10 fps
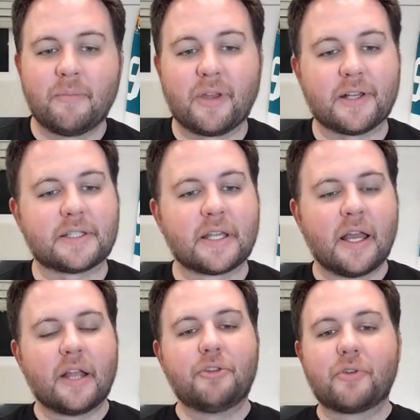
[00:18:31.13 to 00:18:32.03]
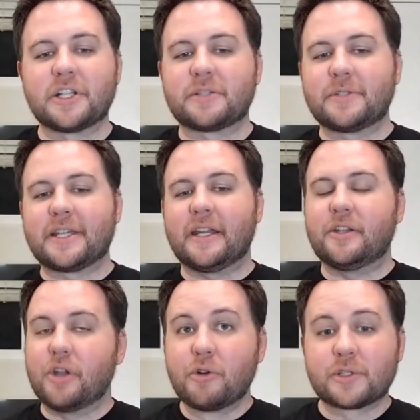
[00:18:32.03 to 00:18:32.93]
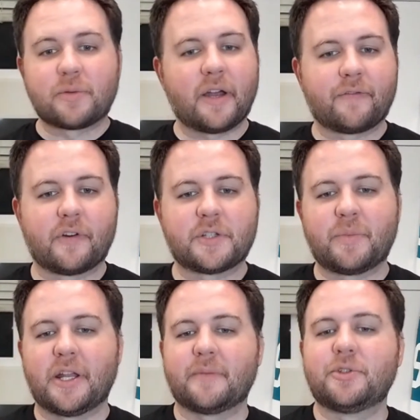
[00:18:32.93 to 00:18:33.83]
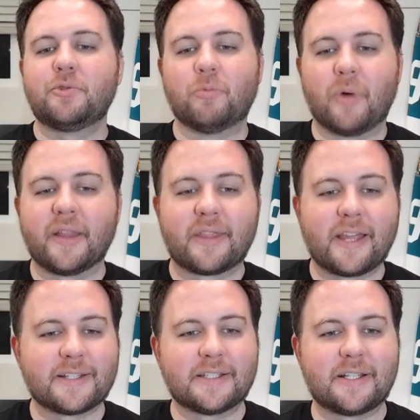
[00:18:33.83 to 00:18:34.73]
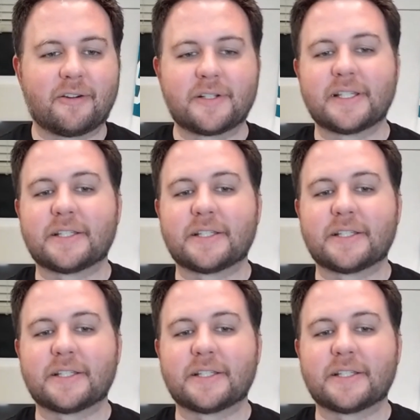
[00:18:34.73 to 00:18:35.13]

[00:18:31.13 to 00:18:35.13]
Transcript: because new customers get a no-sweat first bet up to one thousand dollars.